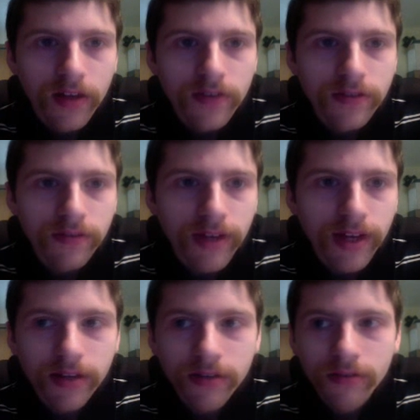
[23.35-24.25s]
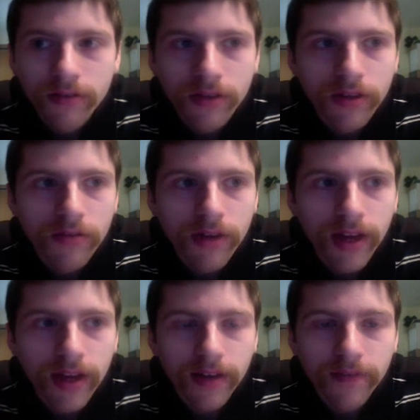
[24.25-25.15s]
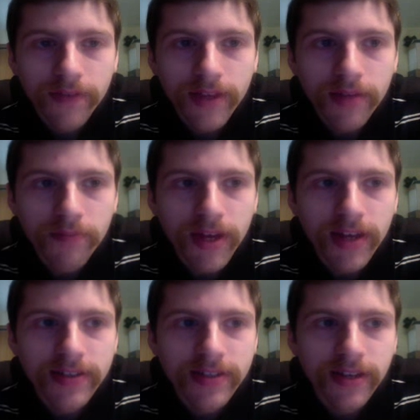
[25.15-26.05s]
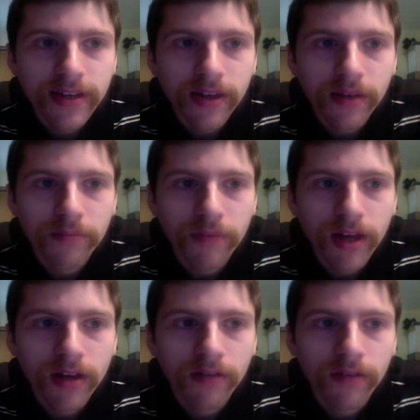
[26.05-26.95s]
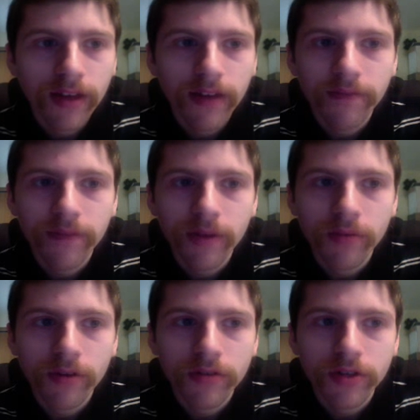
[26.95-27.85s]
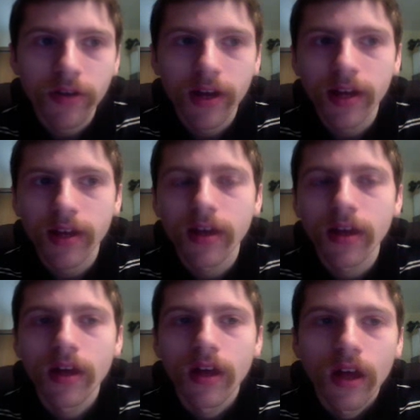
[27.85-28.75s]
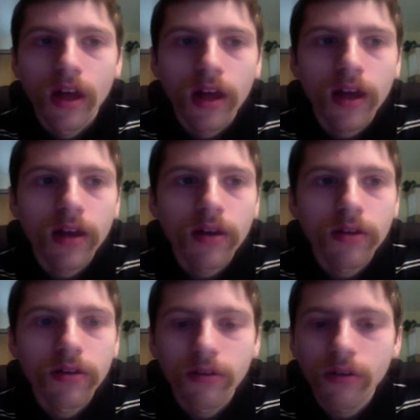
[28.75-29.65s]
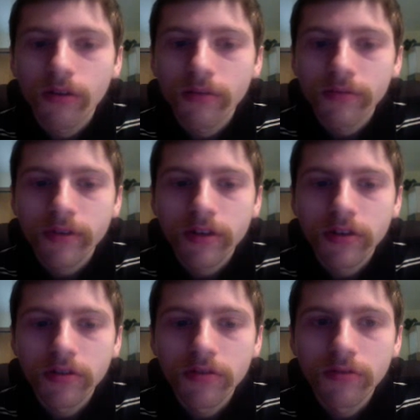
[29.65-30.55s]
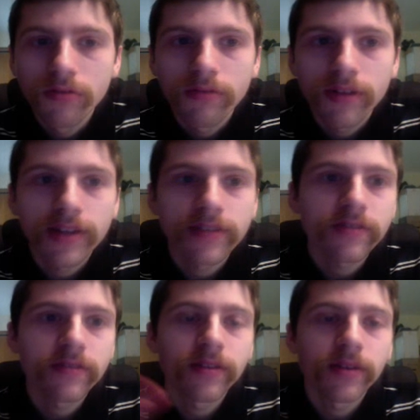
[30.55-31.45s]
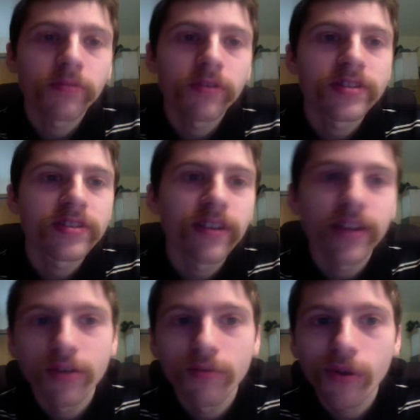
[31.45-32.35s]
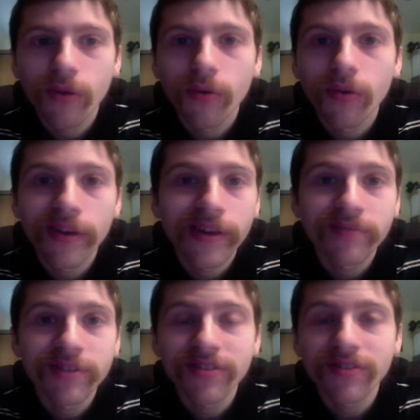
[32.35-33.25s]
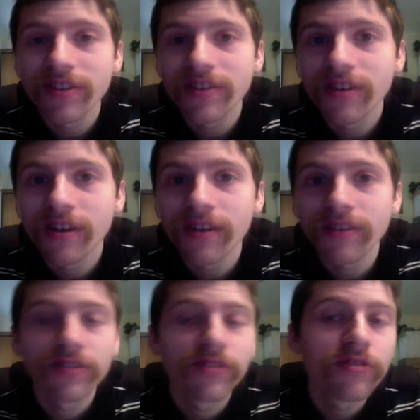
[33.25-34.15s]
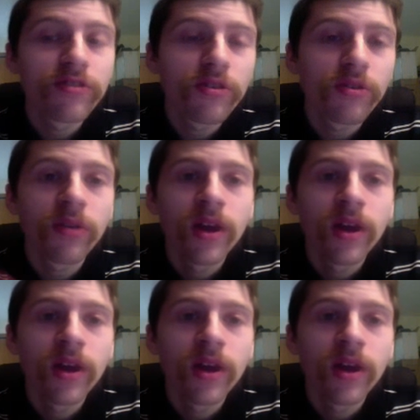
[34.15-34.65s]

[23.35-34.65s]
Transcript: So now you have the basic male and female track and all I'm going to do is going I'm going to start hitting record and I'm just going to talk to you